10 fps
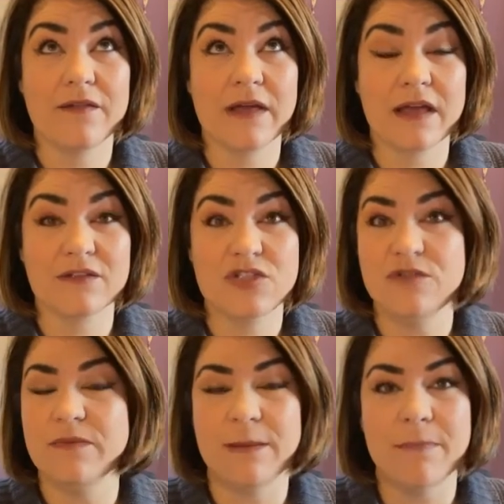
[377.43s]
that,
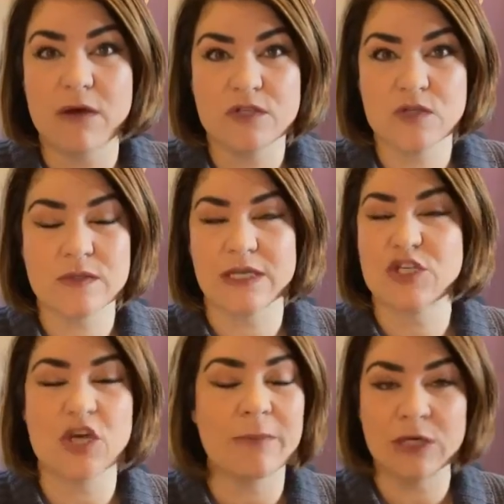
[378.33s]
that Moses was like,
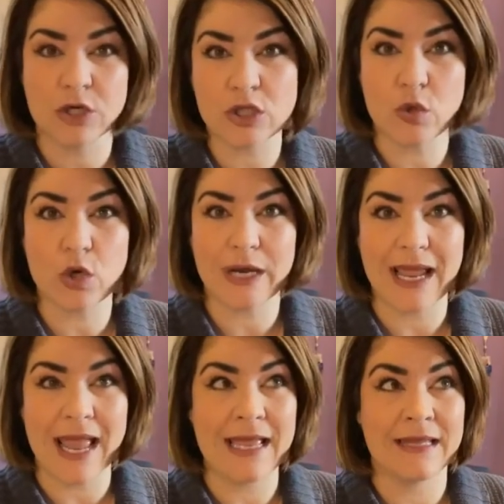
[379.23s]
show me your
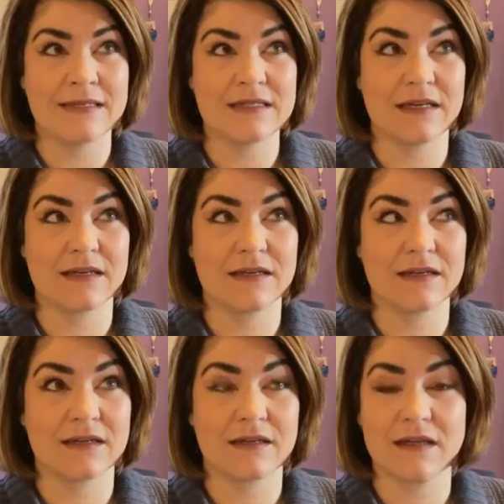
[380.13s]
glory. And
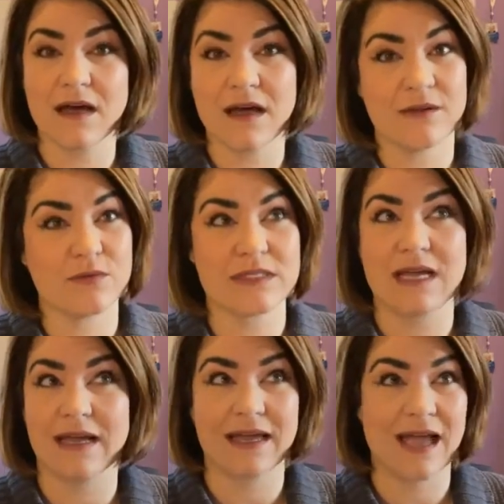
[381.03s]
God was
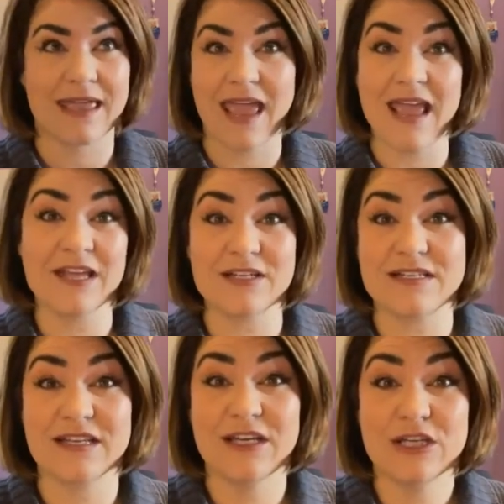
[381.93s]
like, I
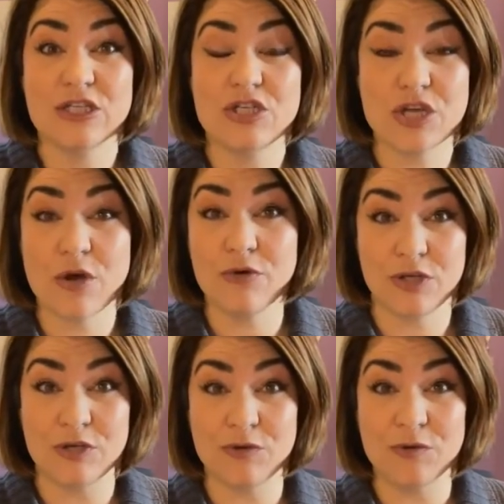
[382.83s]
can't show
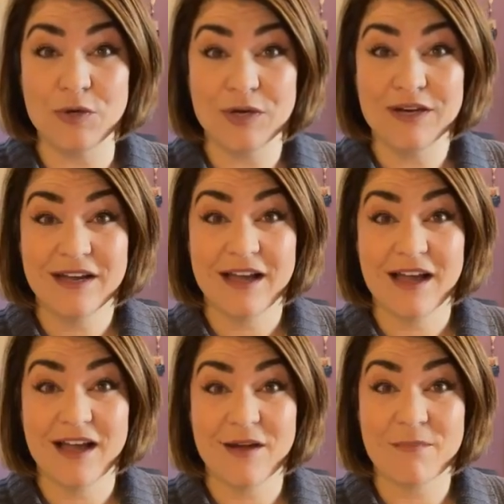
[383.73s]
you
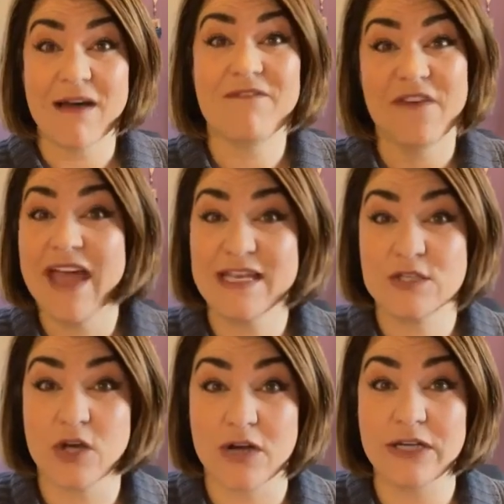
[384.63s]
my
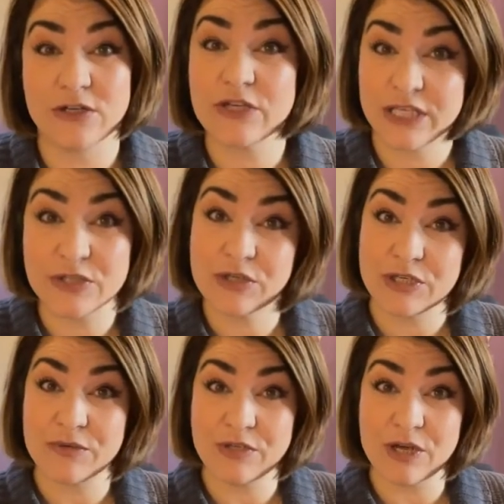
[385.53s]
face or it'll kill
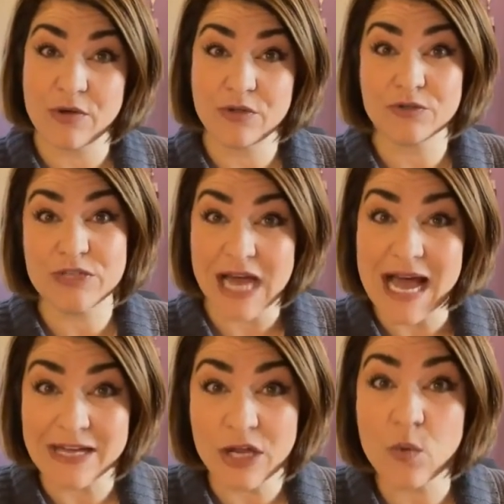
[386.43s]
you. You know, you'll
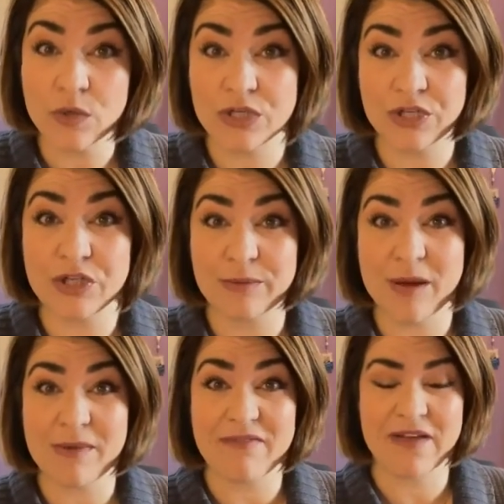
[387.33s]
die. No one can look
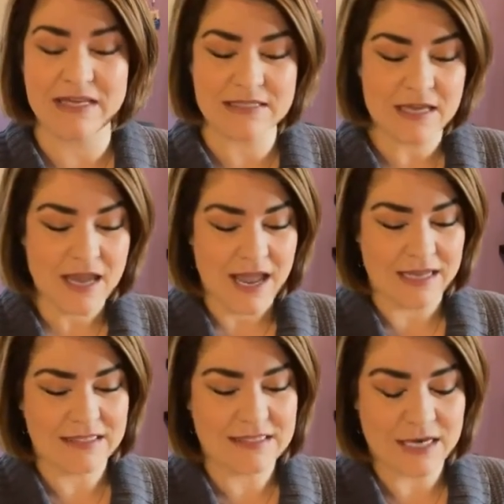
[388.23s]
upon my face.
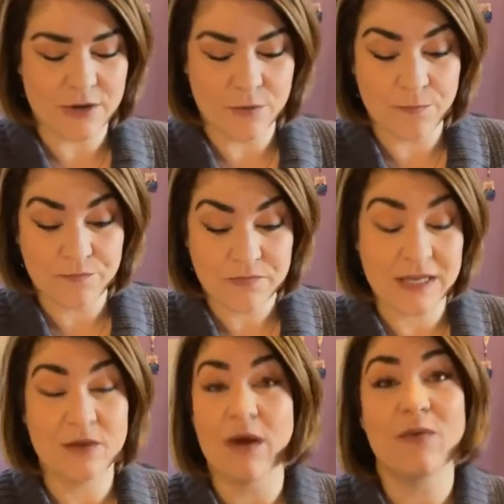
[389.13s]
And so
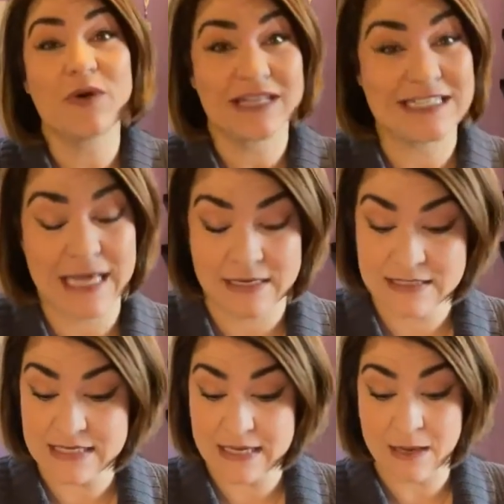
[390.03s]
anyway, we'll get to that in
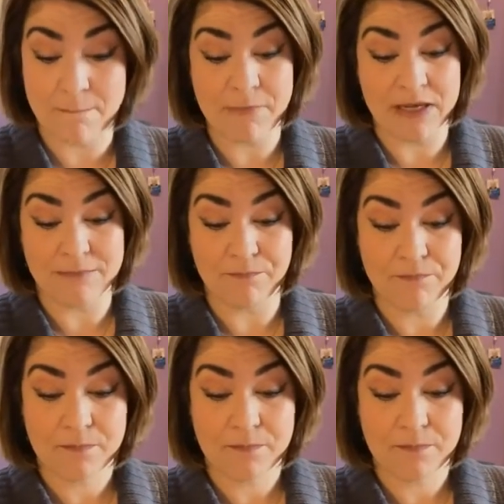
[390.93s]
a second. But